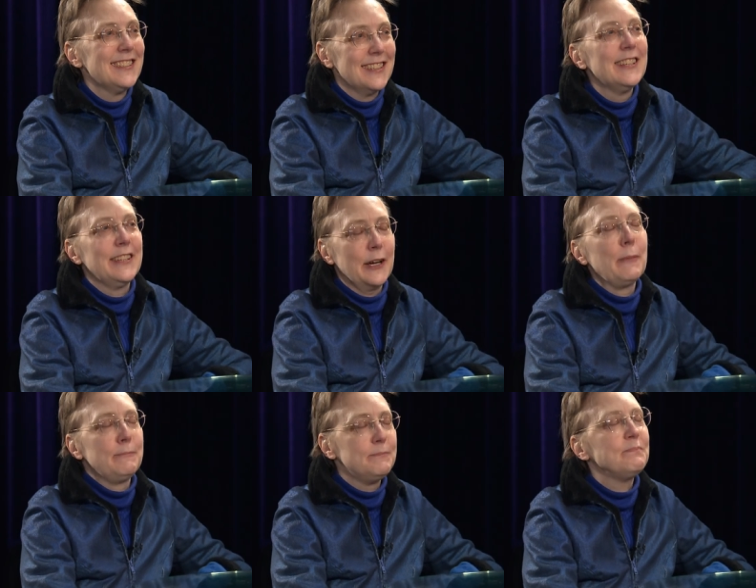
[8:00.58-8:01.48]
novel yeah.
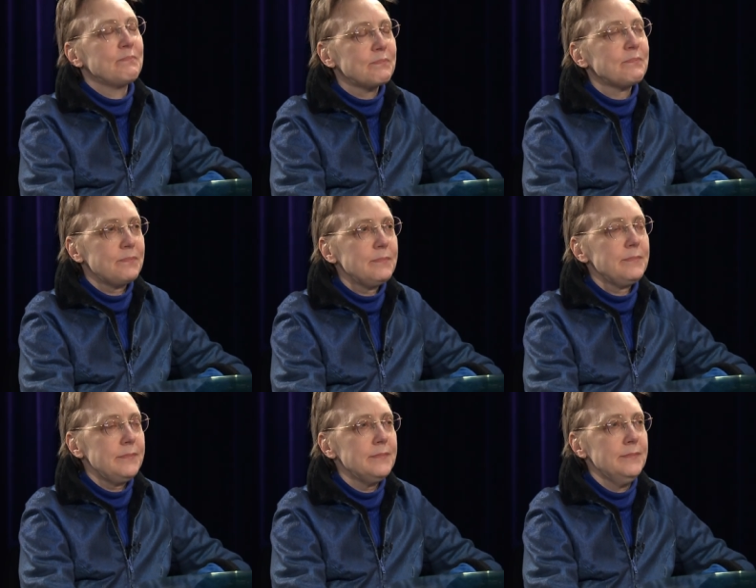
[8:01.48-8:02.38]
world is, is very
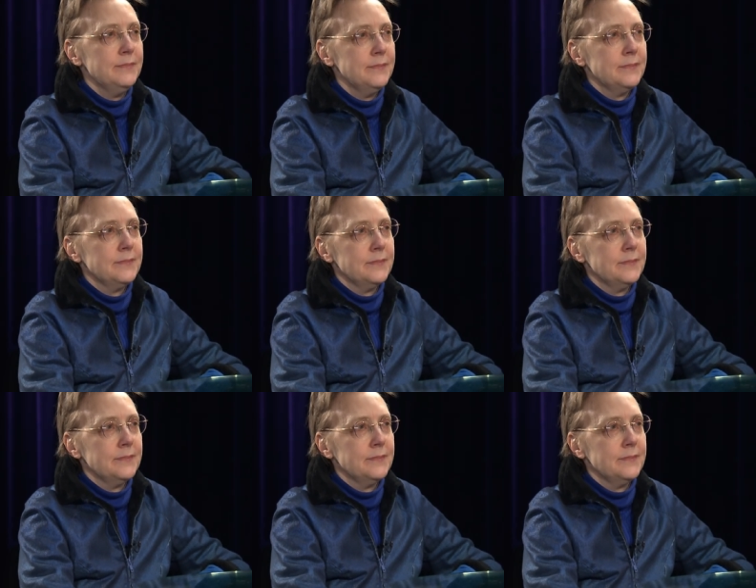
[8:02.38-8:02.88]
different. And